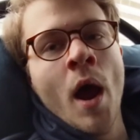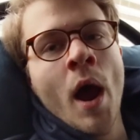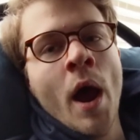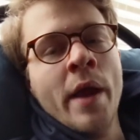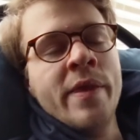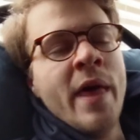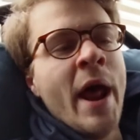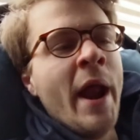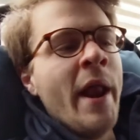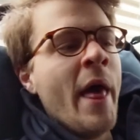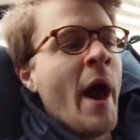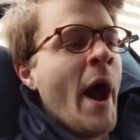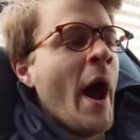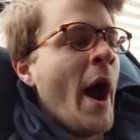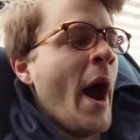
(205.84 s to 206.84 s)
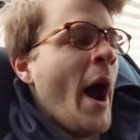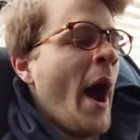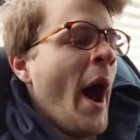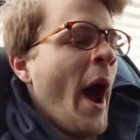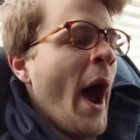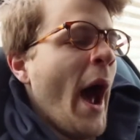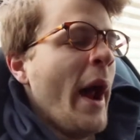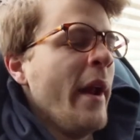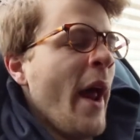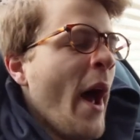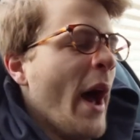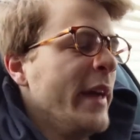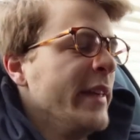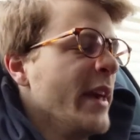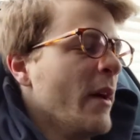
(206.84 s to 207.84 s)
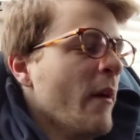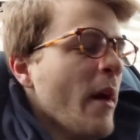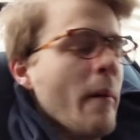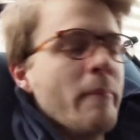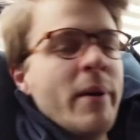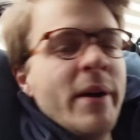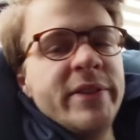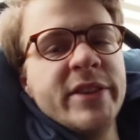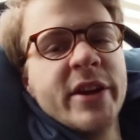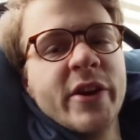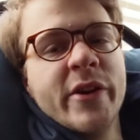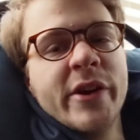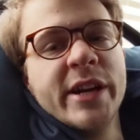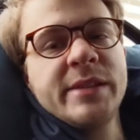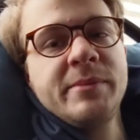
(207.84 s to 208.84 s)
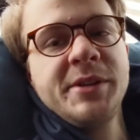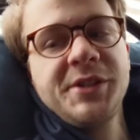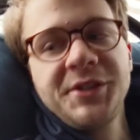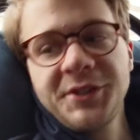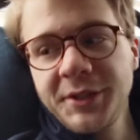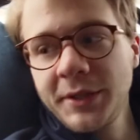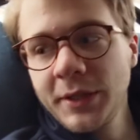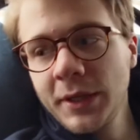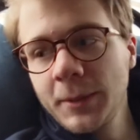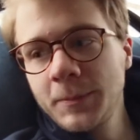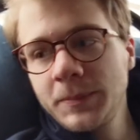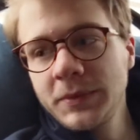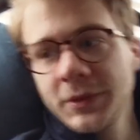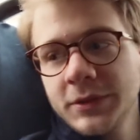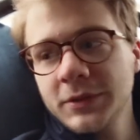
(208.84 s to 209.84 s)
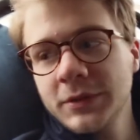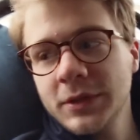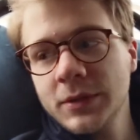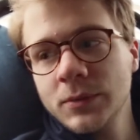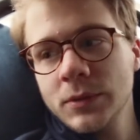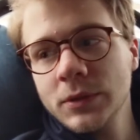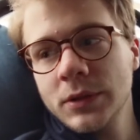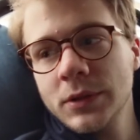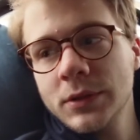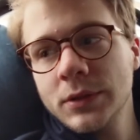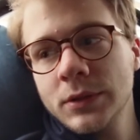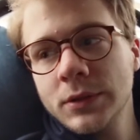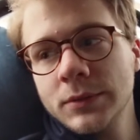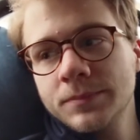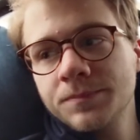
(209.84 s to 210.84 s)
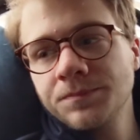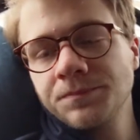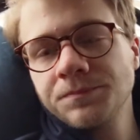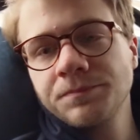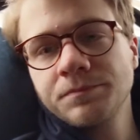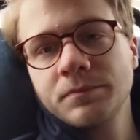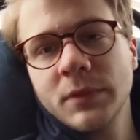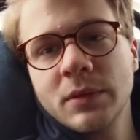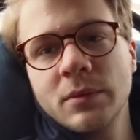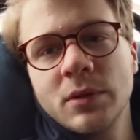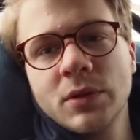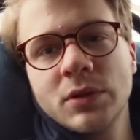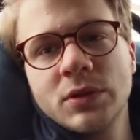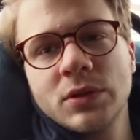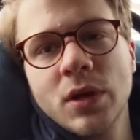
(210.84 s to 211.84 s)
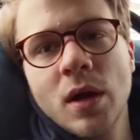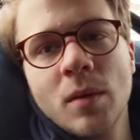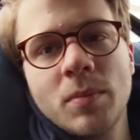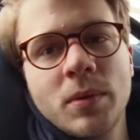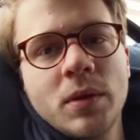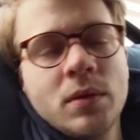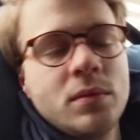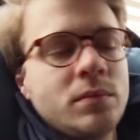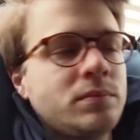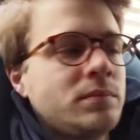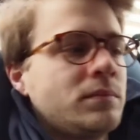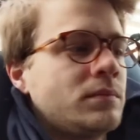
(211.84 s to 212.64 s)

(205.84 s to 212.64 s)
And then, uh, I, know, I think we're gonna put the Christmas tree up, and then we're gonna maybe go shopping.